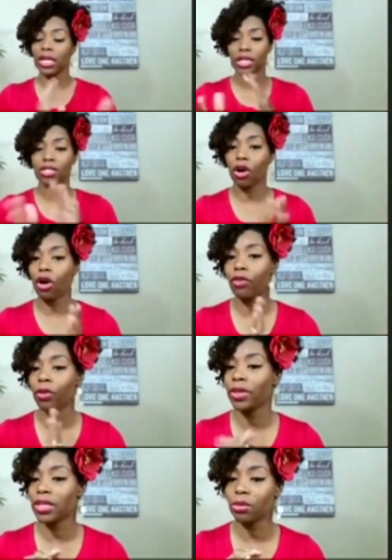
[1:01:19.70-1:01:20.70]
So hopefully we'll
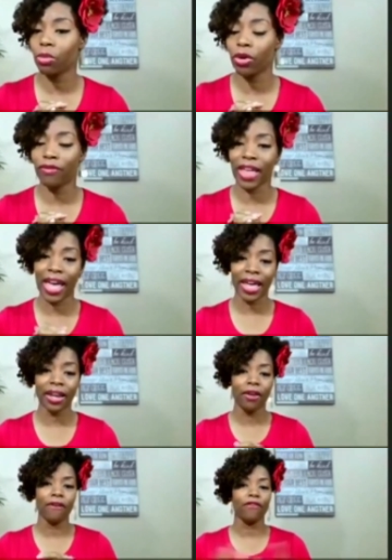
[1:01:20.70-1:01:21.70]
get some more of that.
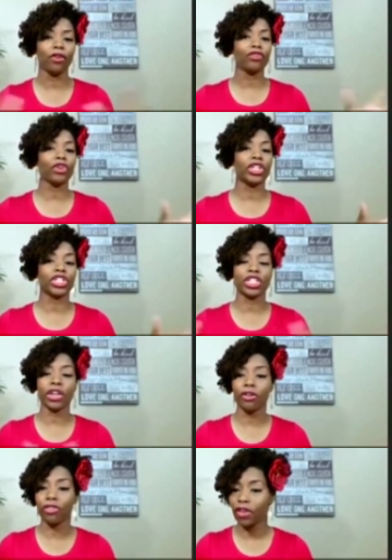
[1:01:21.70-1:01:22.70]
Feel free to share
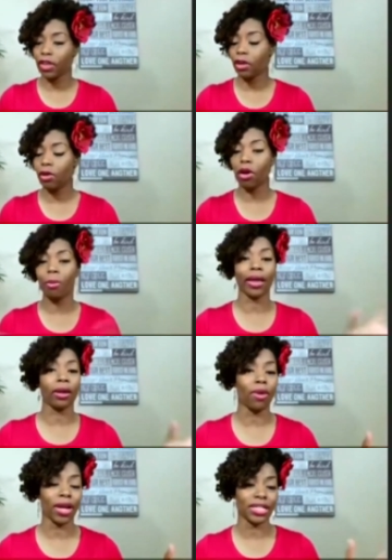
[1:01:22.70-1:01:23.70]
the video. Go back and
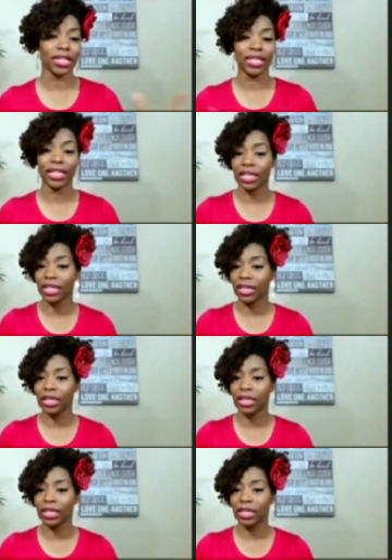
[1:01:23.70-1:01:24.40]
watch it again.